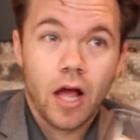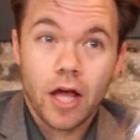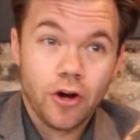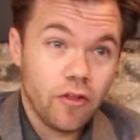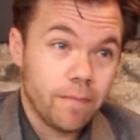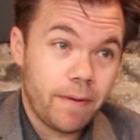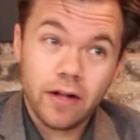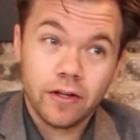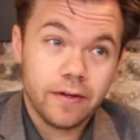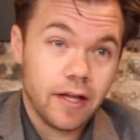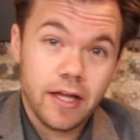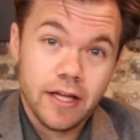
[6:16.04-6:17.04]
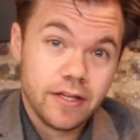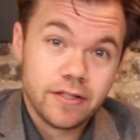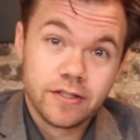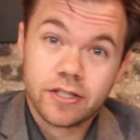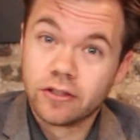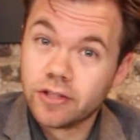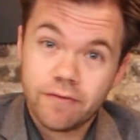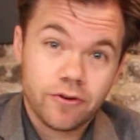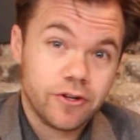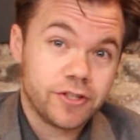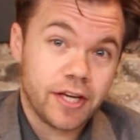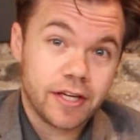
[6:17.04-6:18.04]
And on the palate, it
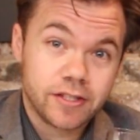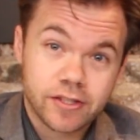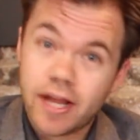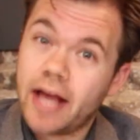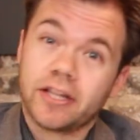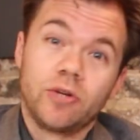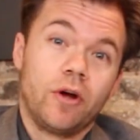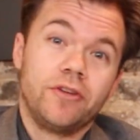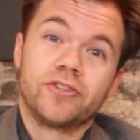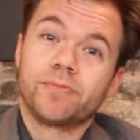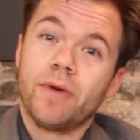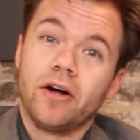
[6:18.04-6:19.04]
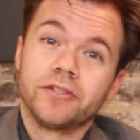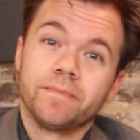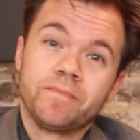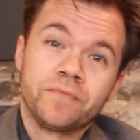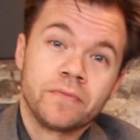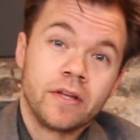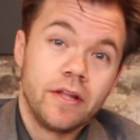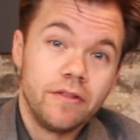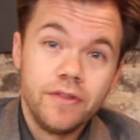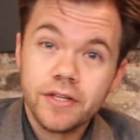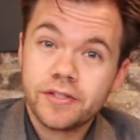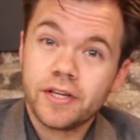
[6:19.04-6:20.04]
delivers exactly what you smelled.
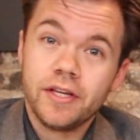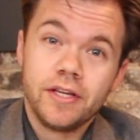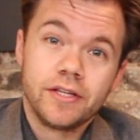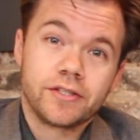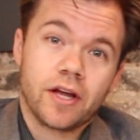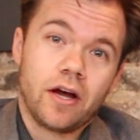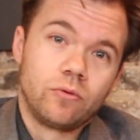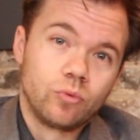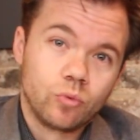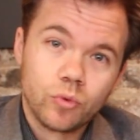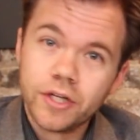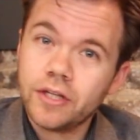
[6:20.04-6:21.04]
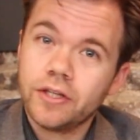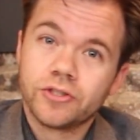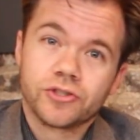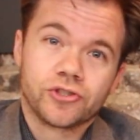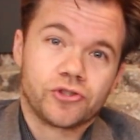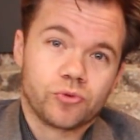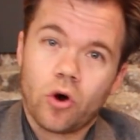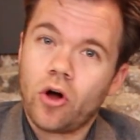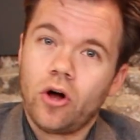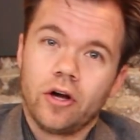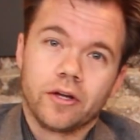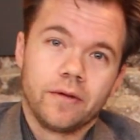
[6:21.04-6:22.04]
This is a really
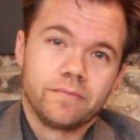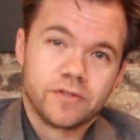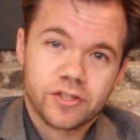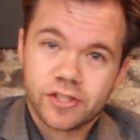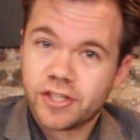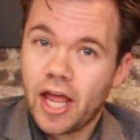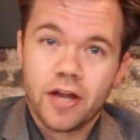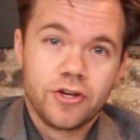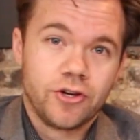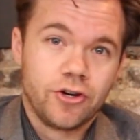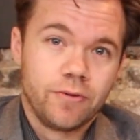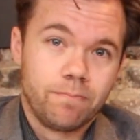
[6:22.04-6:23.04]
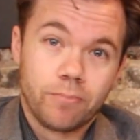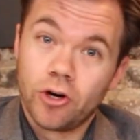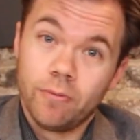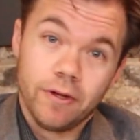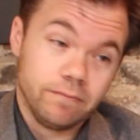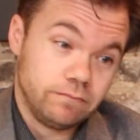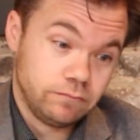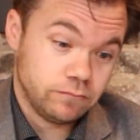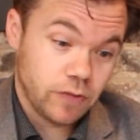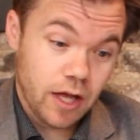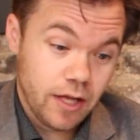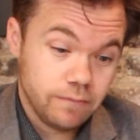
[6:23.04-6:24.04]
strong, standard bourbon,
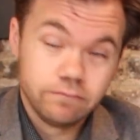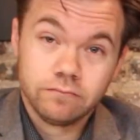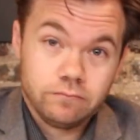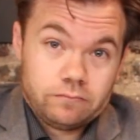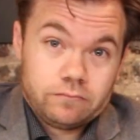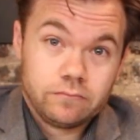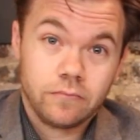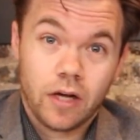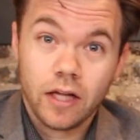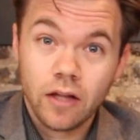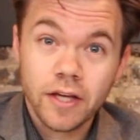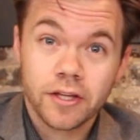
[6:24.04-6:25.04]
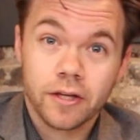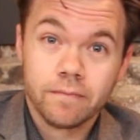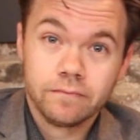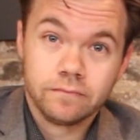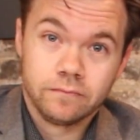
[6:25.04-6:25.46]
and I like it.